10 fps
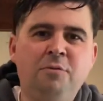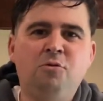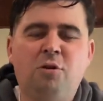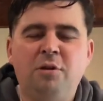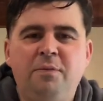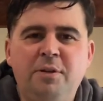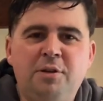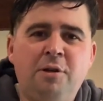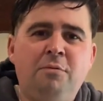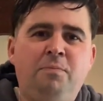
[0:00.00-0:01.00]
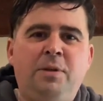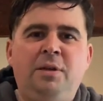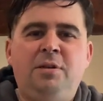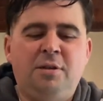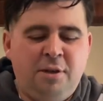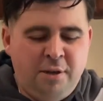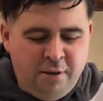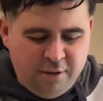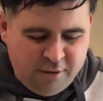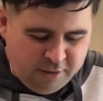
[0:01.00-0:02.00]
enjoyed the video, please
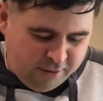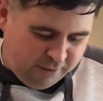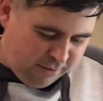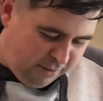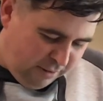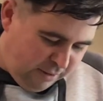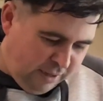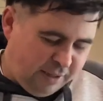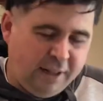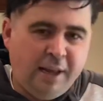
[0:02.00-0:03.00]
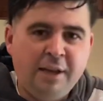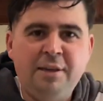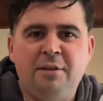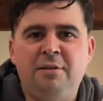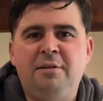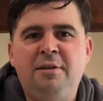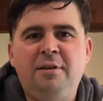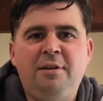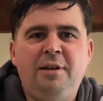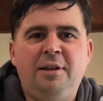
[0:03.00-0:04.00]
hit the like
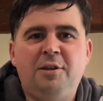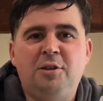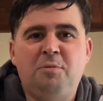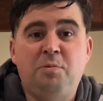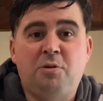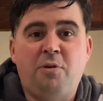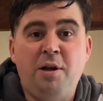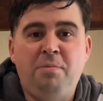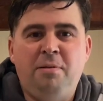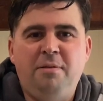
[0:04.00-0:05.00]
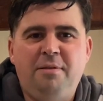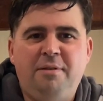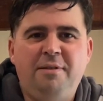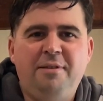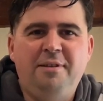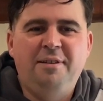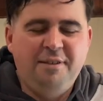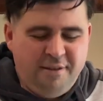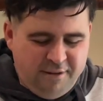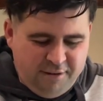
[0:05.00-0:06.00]
and click subscribe.
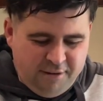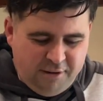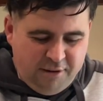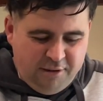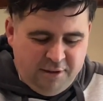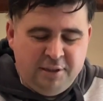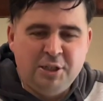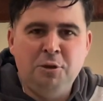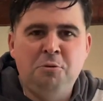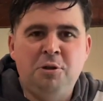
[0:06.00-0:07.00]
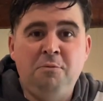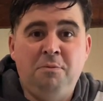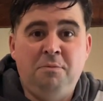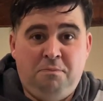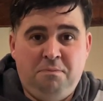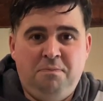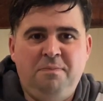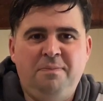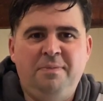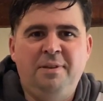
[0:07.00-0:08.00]
And I'll see you soon.
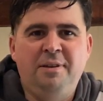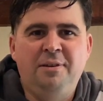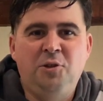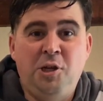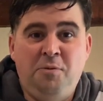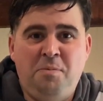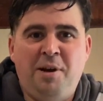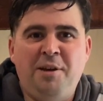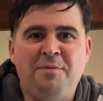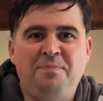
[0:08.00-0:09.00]
Cheery bye.